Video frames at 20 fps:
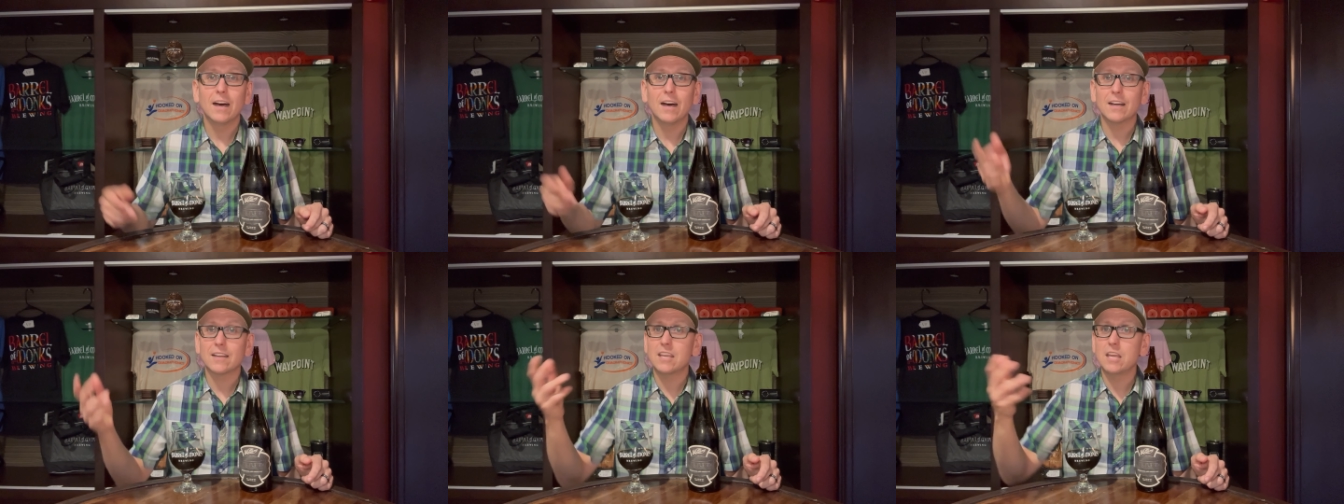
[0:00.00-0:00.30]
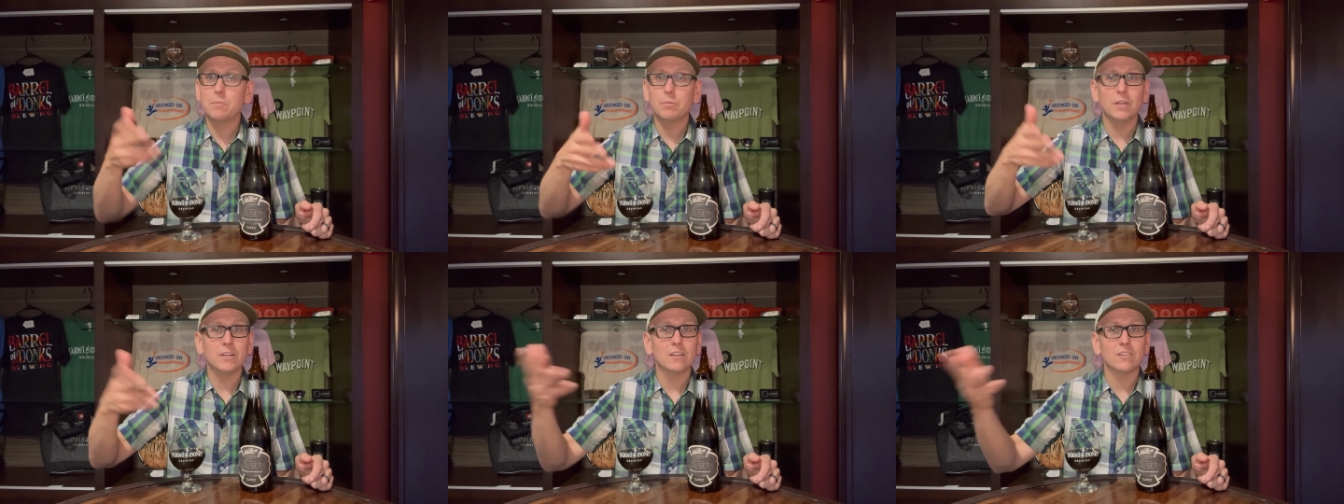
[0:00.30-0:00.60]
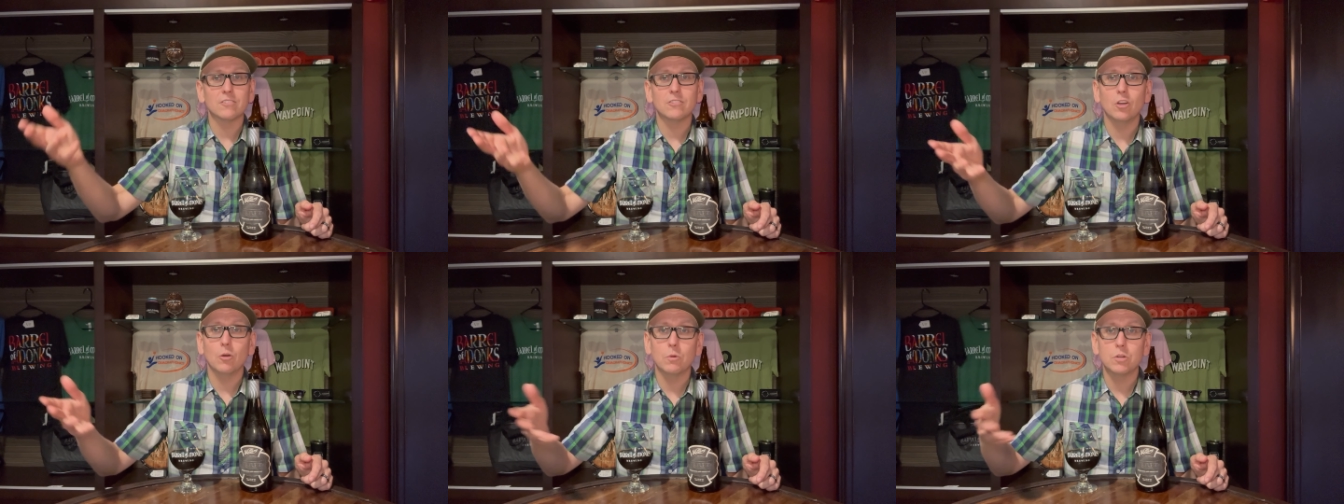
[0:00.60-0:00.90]
Uh, keep
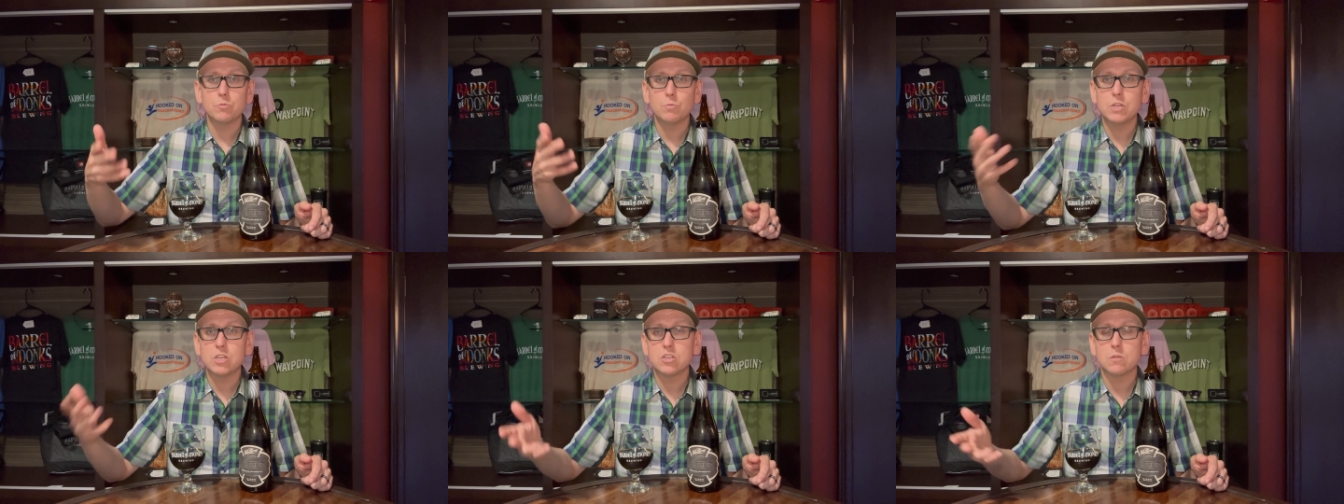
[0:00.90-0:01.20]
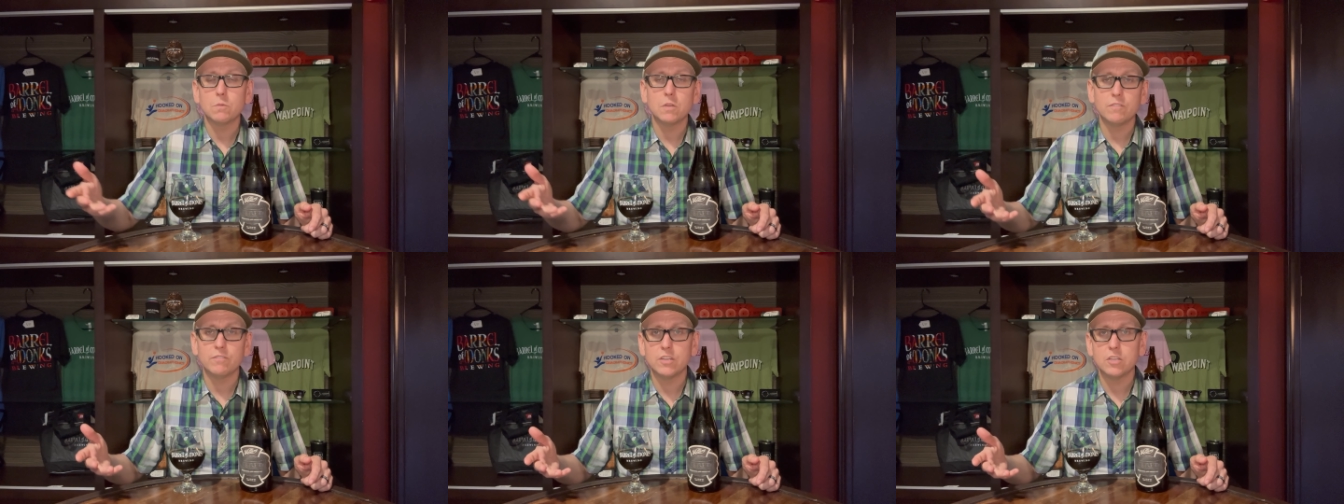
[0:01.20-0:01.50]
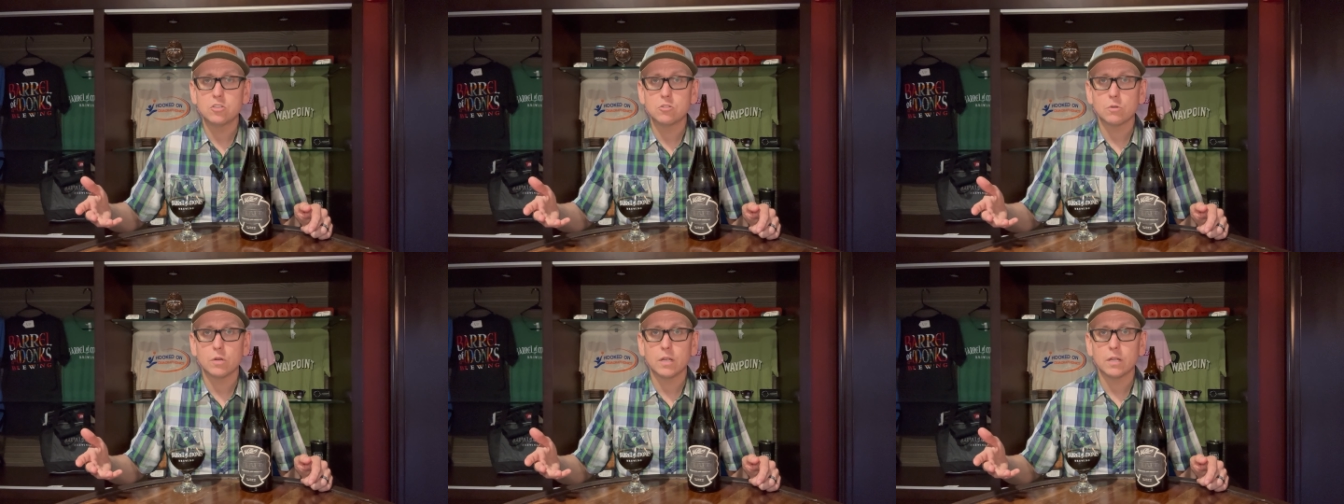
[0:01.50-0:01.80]
letting us know what we should be
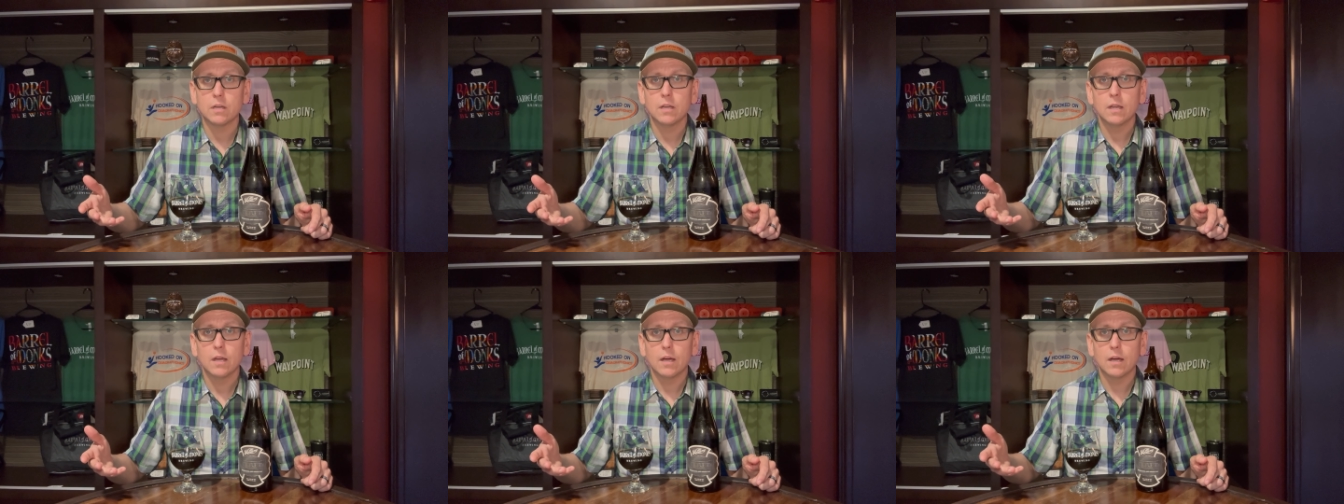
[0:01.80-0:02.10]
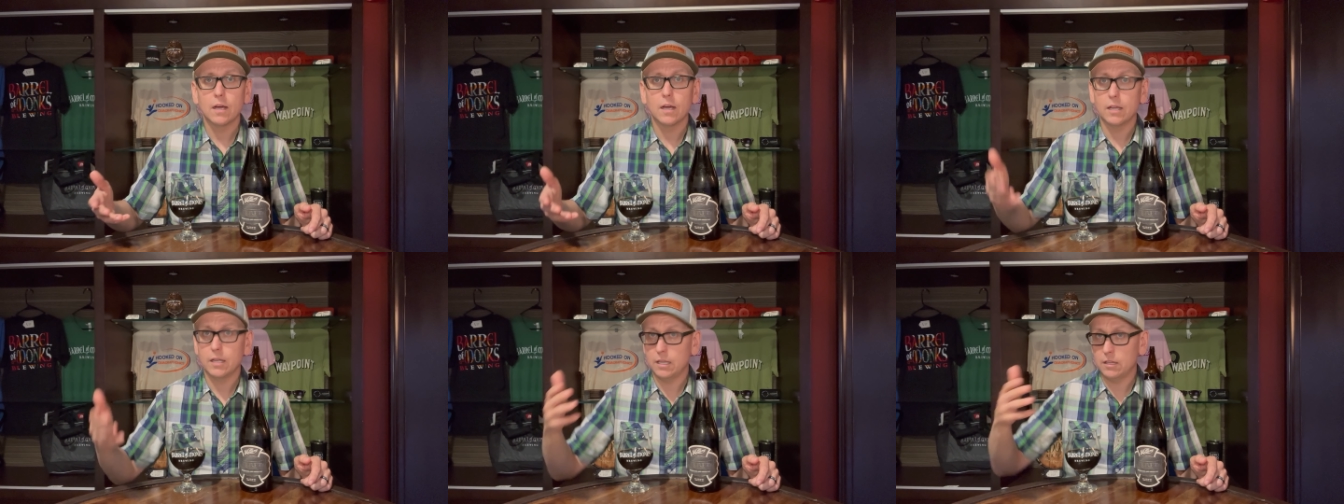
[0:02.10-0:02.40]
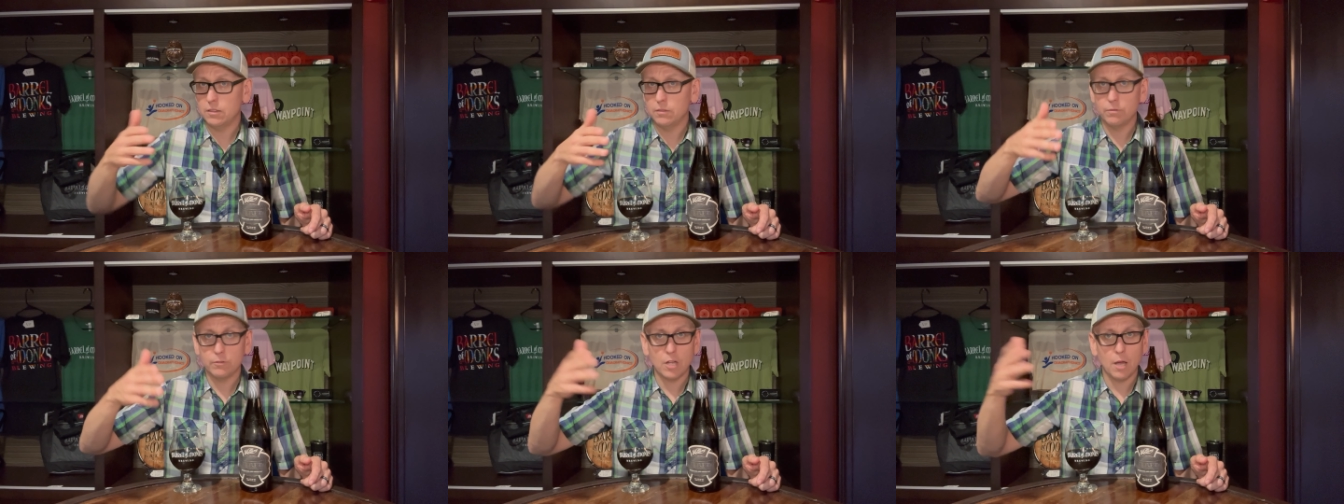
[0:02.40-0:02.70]
featuring uh,
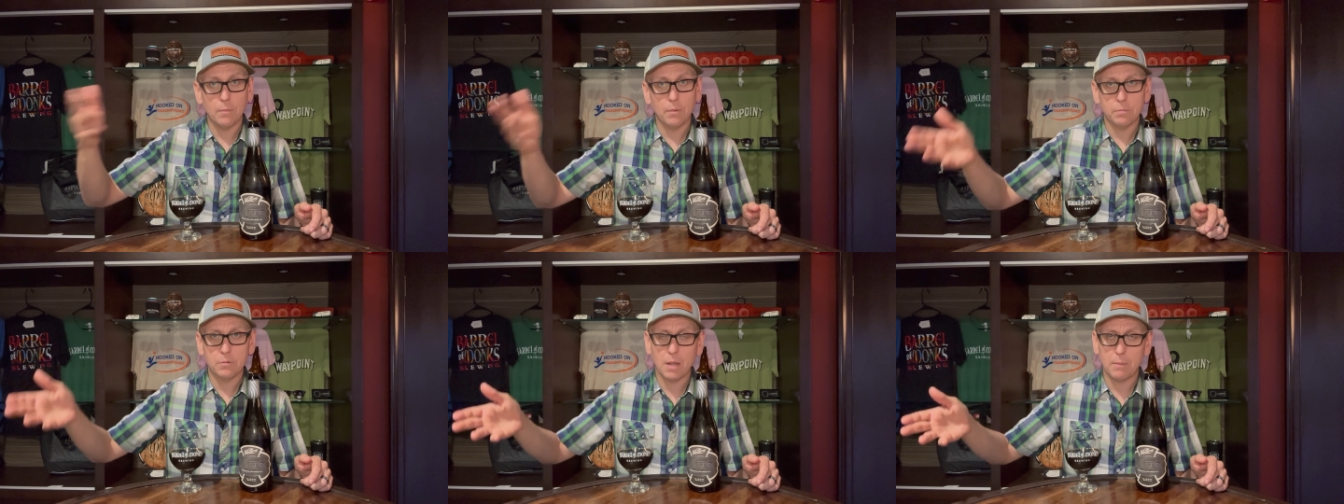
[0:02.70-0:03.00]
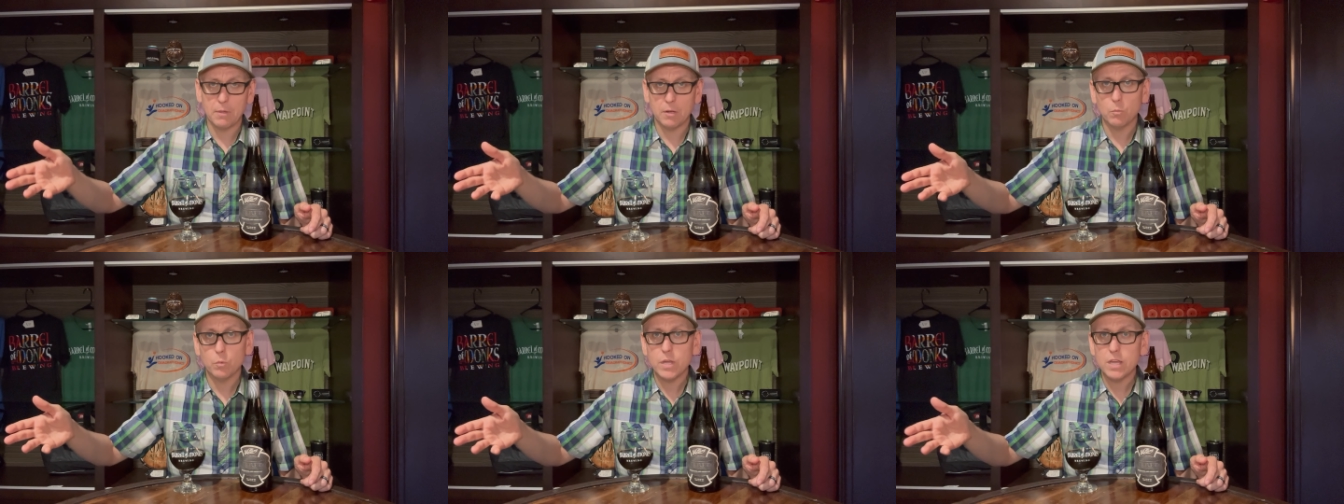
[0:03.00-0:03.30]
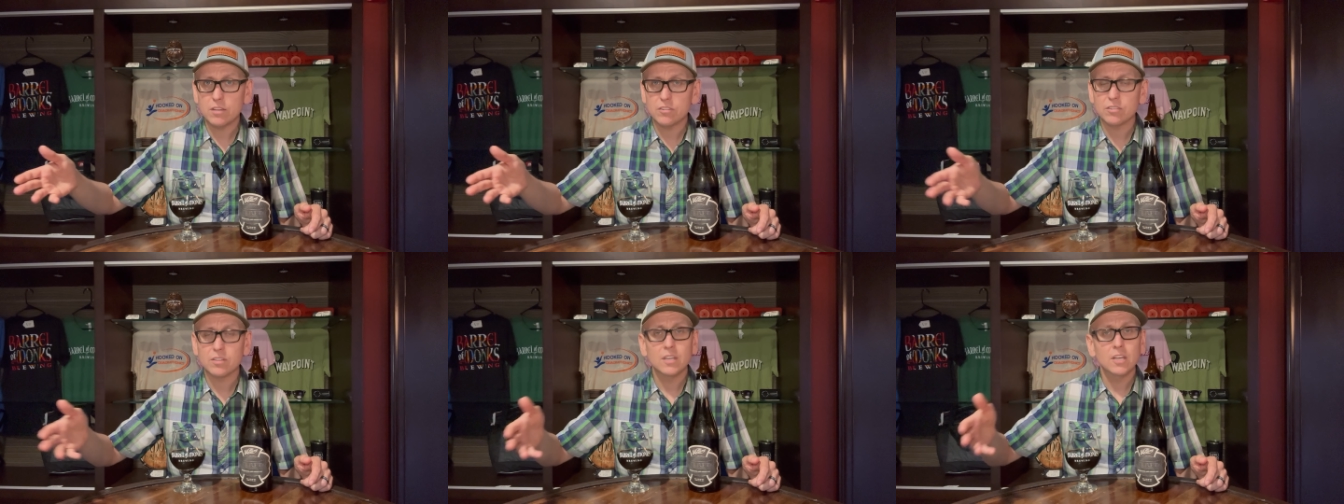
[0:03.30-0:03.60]
in co- coming
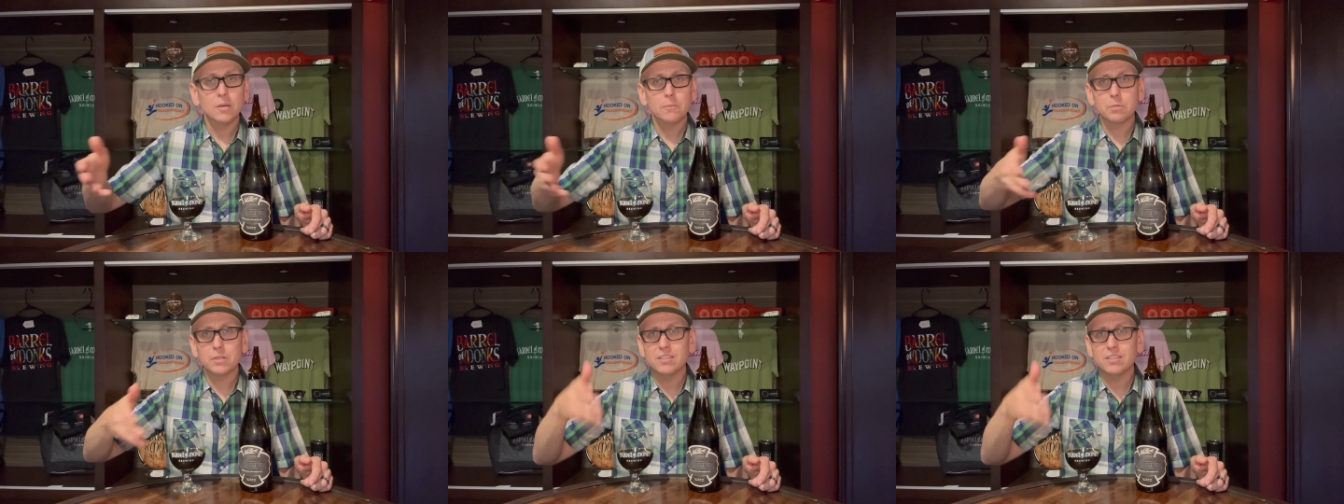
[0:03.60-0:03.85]
weeks.